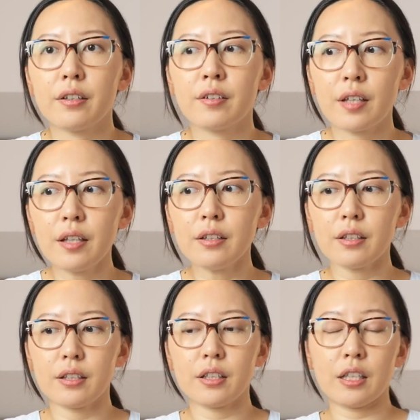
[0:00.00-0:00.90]
then
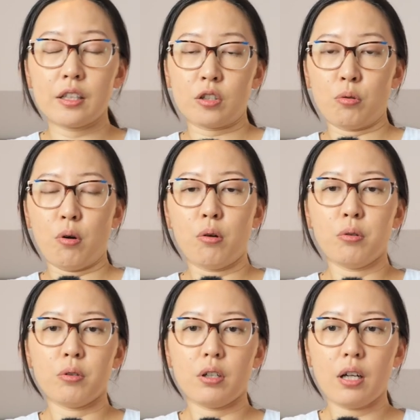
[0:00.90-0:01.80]
it
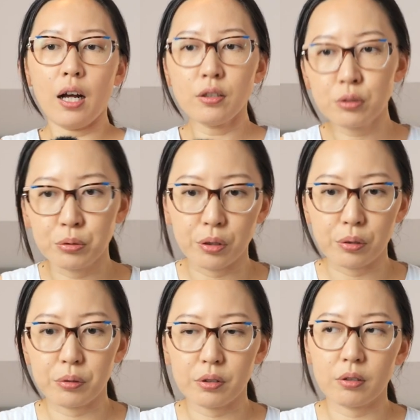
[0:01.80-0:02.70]
grow onto you,